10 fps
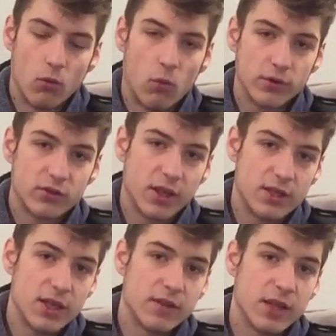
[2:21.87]
Once
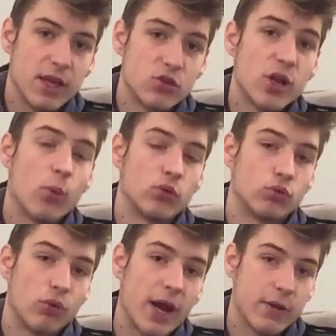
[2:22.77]
they did, the internet
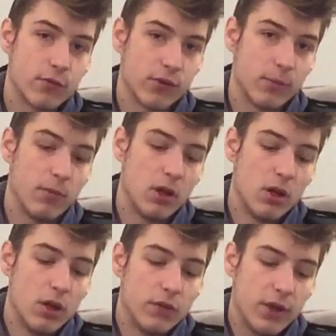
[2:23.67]
was ready for them.
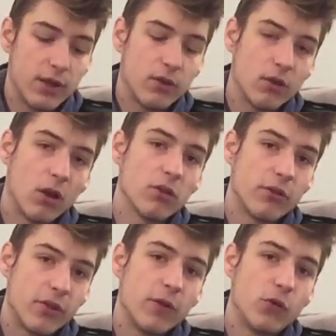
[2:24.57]

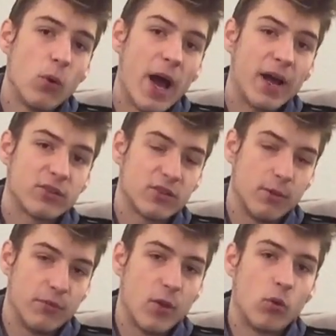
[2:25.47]
If you ask
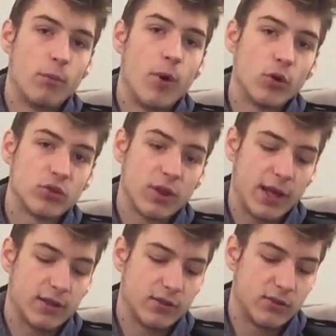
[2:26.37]
them, they will most
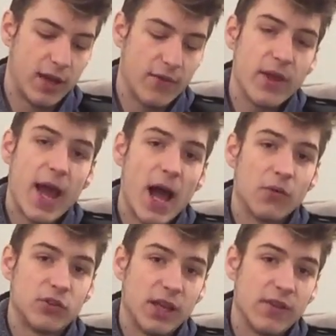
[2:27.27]
likely say, and they
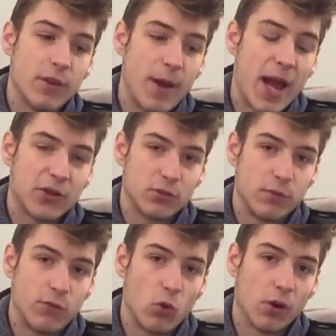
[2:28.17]
have said in the past
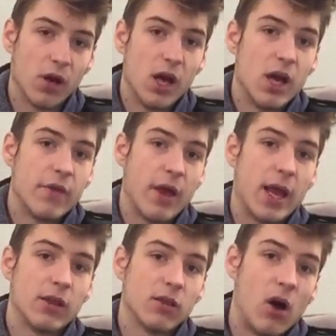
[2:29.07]
before,
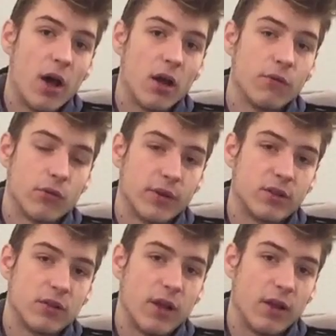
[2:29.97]
that a lot of the
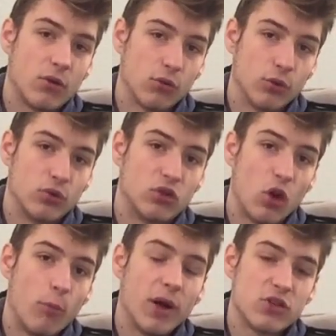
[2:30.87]
reason they grew
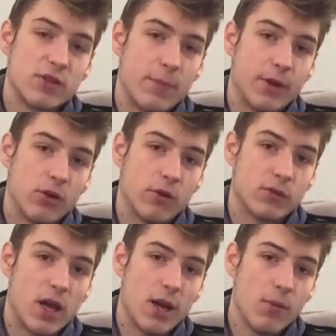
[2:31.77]
so much in that period
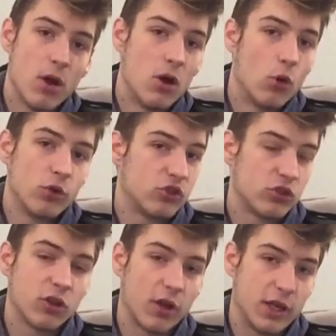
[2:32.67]
of time was
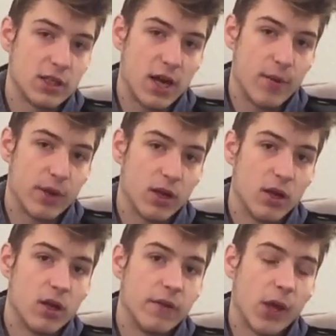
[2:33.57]
just lucky timing.
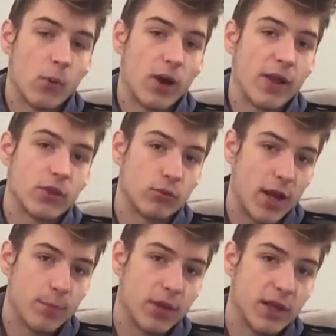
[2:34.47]
They were at the
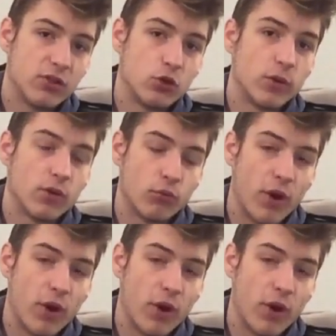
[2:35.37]
right place, doing